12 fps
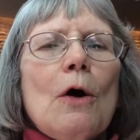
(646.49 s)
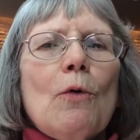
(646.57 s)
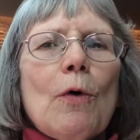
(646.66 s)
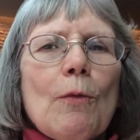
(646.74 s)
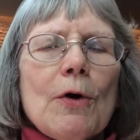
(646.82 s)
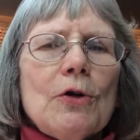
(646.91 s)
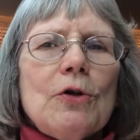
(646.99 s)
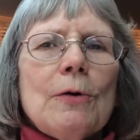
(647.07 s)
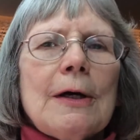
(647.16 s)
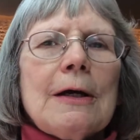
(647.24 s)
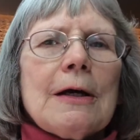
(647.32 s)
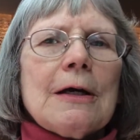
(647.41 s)
What we're
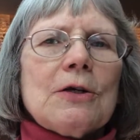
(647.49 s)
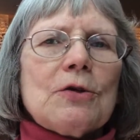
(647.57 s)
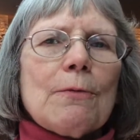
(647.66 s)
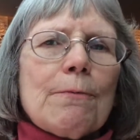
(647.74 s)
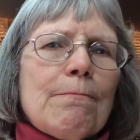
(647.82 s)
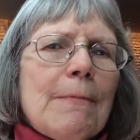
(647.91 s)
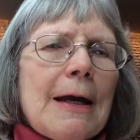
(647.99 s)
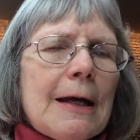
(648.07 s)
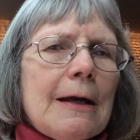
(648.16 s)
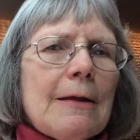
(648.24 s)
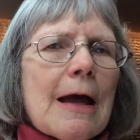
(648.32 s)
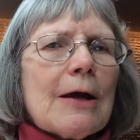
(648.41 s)
doing is
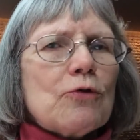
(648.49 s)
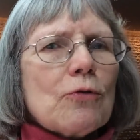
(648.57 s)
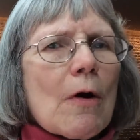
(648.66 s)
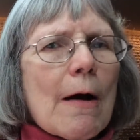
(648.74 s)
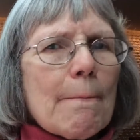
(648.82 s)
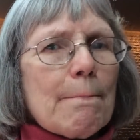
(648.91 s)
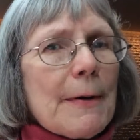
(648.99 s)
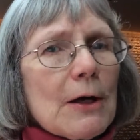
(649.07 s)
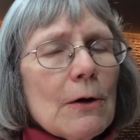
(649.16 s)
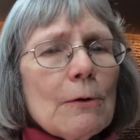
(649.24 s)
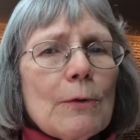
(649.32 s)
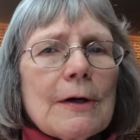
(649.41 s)
making that drop
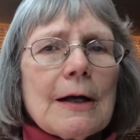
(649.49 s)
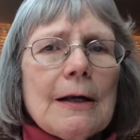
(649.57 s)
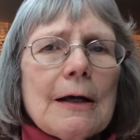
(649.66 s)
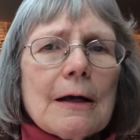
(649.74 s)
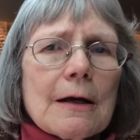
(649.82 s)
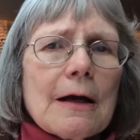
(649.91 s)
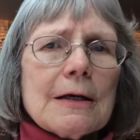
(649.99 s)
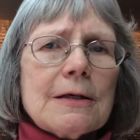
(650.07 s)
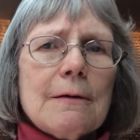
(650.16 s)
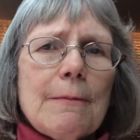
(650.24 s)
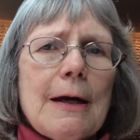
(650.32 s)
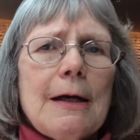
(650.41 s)
bigger. We're getting it
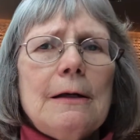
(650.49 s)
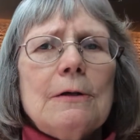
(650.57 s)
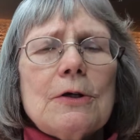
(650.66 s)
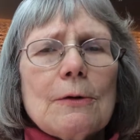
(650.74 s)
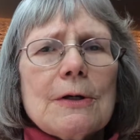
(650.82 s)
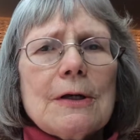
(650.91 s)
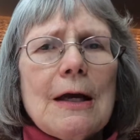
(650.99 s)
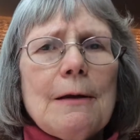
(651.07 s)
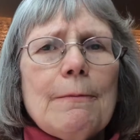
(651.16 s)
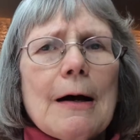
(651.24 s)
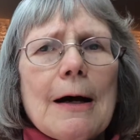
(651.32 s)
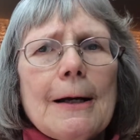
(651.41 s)
custom made, so it's
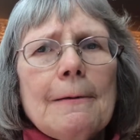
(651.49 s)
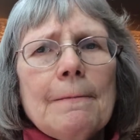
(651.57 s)
8 by,